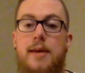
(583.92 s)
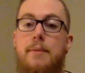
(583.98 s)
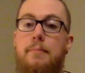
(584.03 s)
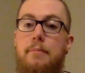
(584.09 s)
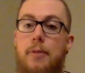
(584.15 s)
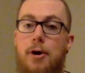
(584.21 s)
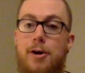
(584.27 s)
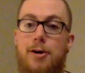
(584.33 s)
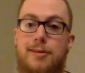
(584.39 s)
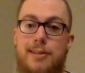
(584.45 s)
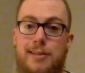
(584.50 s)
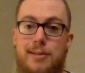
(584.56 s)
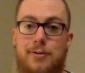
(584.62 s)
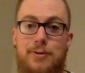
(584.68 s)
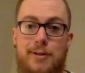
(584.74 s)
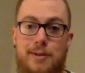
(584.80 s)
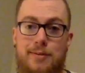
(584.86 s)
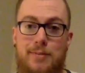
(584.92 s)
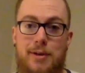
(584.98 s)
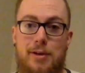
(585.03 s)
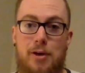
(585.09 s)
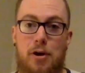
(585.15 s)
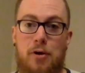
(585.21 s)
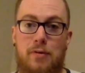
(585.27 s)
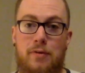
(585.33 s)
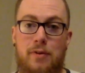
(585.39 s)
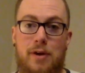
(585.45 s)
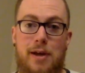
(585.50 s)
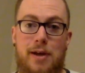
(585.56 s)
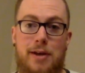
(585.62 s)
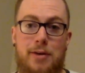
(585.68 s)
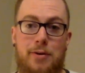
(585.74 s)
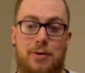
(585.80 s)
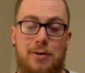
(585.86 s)
Mars is going to be over
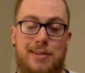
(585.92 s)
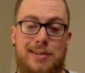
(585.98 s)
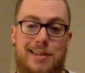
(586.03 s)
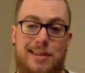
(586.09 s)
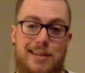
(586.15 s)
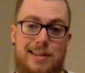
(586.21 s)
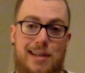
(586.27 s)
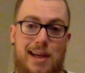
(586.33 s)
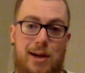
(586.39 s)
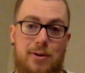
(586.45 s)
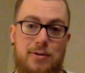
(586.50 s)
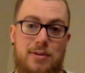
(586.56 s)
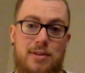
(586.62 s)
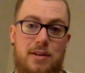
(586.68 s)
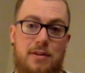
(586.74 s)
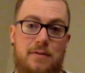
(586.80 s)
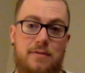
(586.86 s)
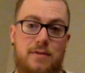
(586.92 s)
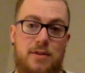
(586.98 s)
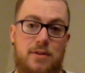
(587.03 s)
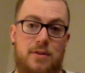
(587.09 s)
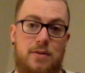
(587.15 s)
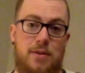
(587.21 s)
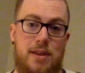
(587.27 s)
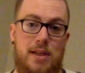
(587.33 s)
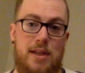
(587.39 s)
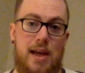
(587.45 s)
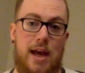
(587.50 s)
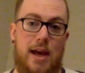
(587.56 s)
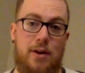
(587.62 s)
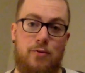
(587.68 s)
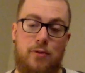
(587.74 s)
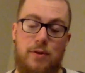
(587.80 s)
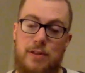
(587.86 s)
in your sixth house of duty
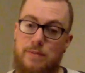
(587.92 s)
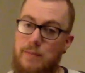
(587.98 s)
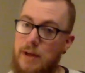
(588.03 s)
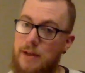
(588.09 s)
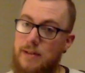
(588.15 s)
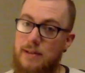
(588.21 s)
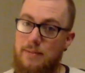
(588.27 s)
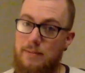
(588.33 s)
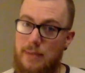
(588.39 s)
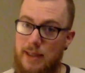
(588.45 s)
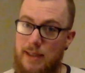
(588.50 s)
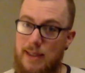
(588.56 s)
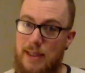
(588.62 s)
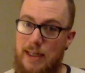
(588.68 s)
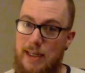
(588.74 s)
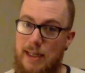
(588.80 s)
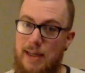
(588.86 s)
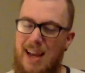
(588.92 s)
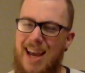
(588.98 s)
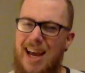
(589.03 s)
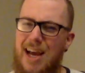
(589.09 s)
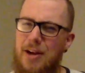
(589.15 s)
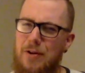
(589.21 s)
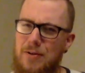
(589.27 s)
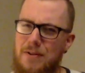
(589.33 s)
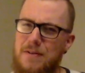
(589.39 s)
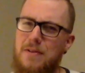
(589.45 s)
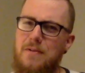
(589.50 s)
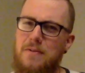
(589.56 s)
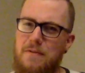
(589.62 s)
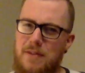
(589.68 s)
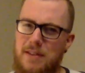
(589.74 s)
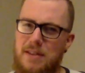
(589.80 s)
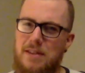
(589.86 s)
and responsibility, and also
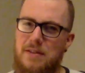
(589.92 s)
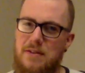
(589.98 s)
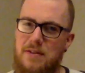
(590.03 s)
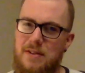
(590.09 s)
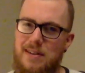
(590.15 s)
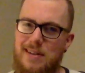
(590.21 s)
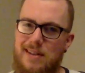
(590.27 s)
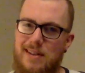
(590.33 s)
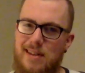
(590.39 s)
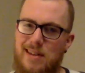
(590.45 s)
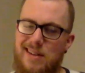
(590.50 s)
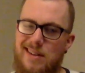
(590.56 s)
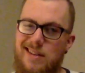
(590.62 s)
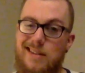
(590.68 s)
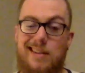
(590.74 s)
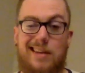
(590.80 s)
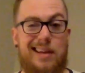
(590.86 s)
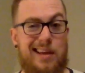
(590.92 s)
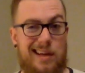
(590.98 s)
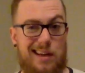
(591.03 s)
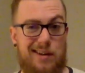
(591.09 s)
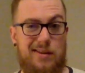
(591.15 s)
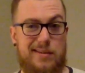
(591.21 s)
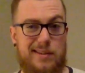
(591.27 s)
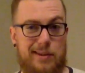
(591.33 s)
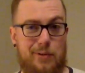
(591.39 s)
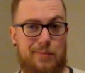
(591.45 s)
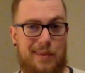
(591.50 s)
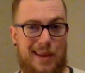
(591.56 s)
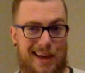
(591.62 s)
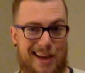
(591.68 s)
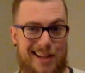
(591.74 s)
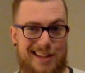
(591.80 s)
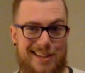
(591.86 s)
physical sickness, and also
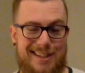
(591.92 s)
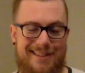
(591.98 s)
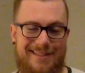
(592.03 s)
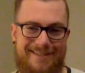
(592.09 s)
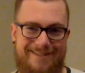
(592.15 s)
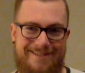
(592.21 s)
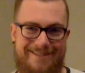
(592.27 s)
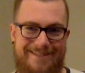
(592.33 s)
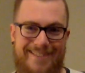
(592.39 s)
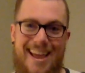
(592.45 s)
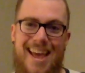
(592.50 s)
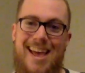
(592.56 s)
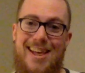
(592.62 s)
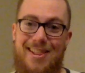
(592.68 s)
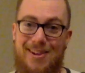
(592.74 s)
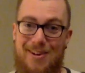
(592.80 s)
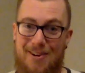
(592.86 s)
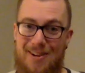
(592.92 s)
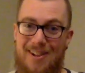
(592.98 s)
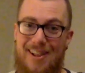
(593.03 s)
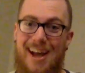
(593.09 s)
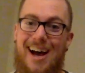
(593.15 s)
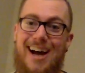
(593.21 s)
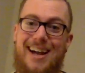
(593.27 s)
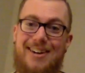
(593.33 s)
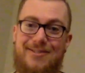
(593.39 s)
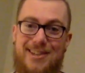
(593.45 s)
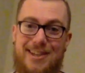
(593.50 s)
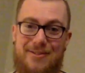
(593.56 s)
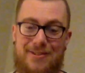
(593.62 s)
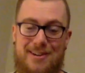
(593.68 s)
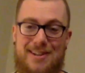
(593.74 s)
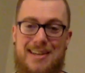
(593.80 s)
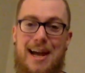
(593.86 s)
pets. There are a lot of
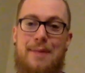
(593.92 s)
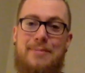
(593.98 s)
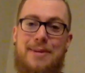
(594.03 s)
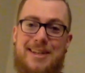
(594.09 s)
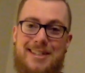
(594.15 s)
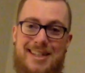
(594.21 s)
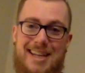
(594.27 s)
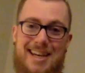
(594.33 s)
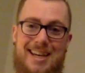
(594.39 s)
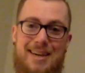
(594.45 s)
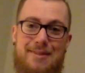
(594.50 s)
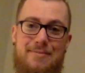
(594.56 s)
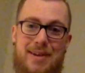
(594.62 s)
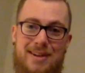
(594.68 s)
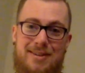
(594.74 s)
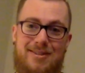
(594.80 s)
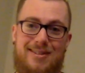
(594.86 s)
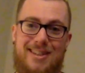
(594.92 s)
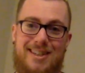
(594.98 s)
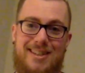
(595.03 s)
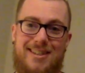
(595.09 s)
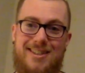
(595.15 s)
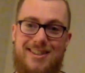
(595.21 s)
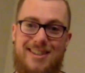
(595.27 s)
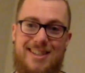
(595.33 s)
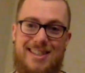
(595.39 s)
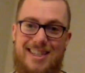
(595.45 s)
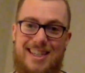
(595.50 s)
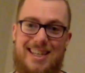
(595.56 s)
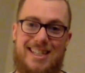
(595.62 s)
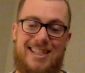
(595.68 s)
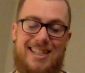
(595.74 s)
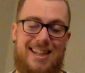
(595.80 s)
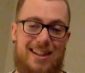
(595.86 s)
different topics that get bundled into the
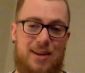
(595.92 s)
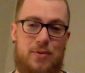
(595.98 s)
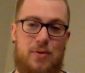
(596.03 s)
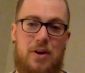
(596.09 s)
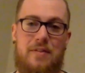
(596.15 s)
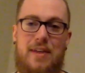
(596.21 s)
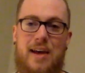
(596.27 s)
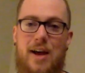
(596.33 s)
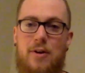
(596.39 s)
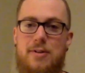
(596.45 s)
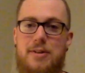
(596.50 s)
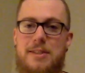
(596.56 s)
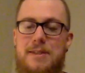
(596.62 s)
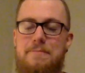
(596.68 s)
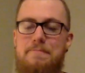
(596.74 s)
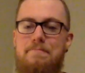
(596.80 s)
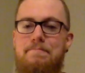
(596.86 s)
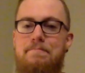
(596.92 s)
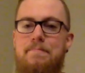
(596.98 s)
6th and the 12th house.